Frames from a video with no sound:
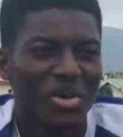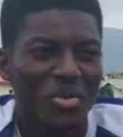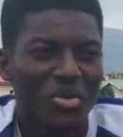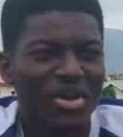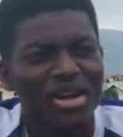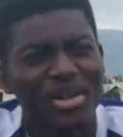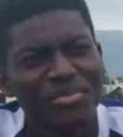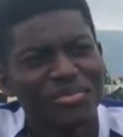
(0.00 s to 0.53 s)

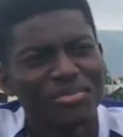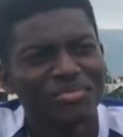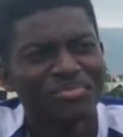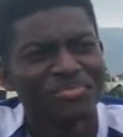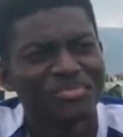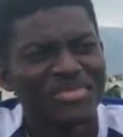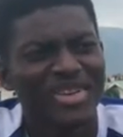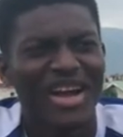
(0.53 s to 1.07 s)
Well,
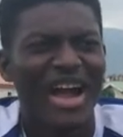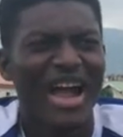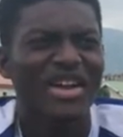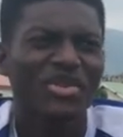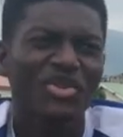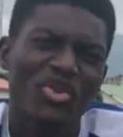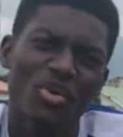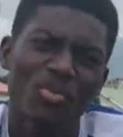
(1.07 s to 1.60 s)
I
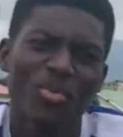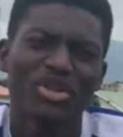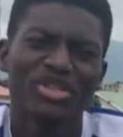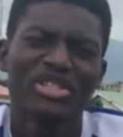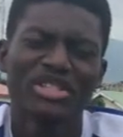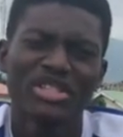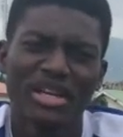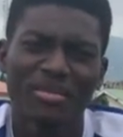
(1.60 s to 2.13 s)
grew up
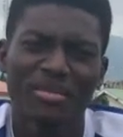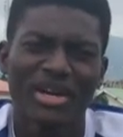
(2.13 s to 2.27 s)
watching them,